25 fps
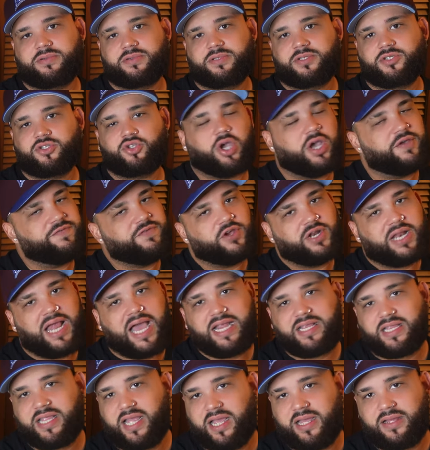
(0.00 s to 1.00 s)
So if you
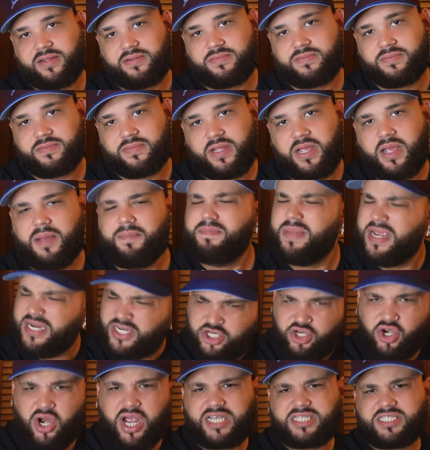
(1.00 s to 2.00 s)
like that, make
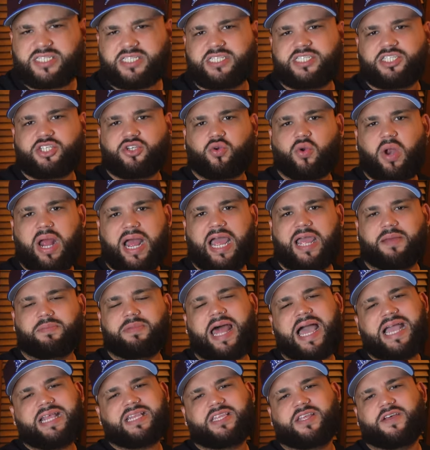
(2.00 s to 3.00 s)
sure I subscribe,
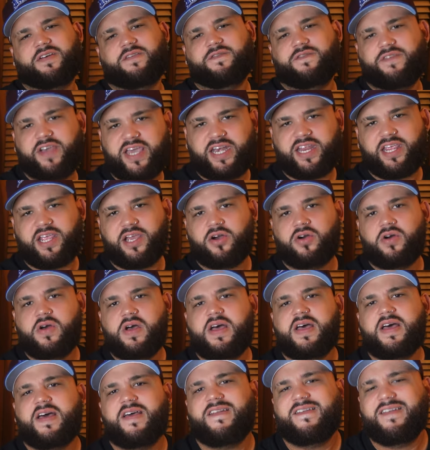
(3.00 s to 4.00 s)
like the video,
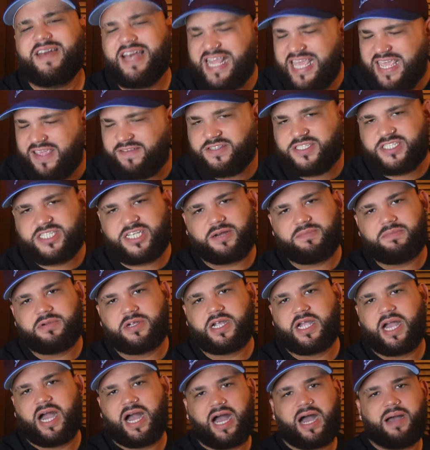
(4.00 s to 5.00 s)
leave some
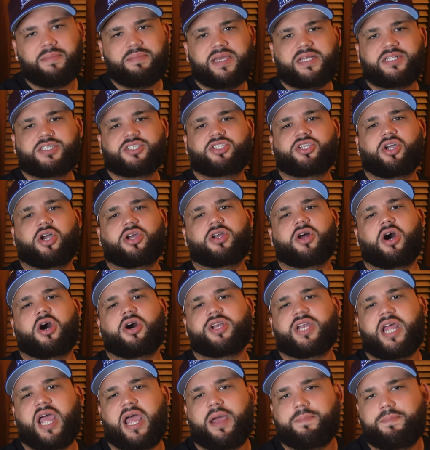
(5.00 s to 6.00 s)
comments, turn
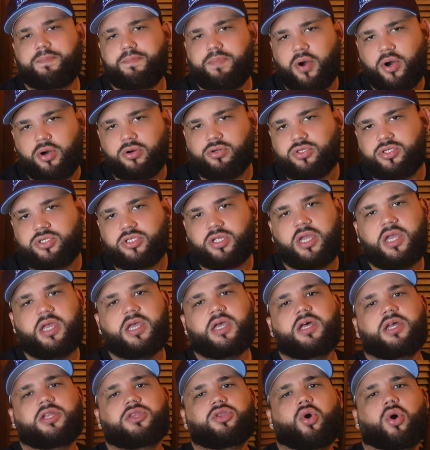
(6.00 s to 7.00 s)
on that post
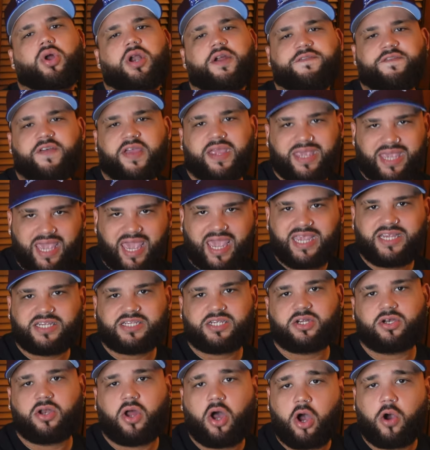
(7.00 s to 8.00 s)

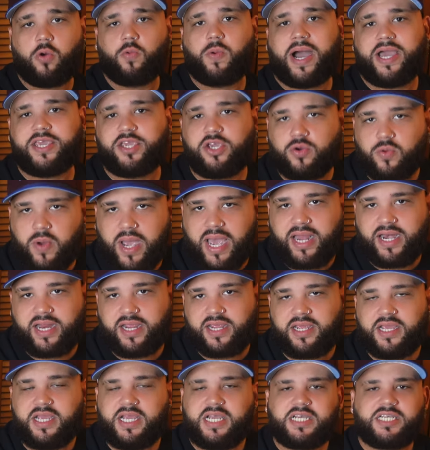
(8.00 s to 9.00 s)
notification on while you at
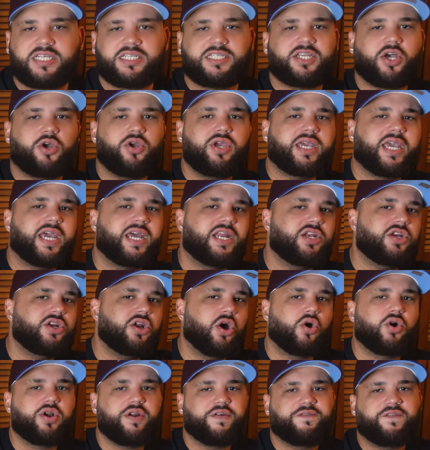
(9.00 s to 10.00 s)
it so you get
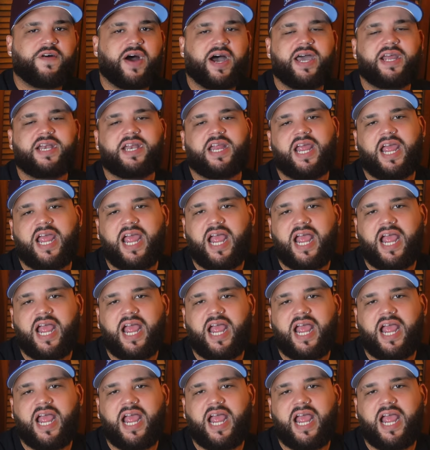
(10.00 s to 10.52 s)
notified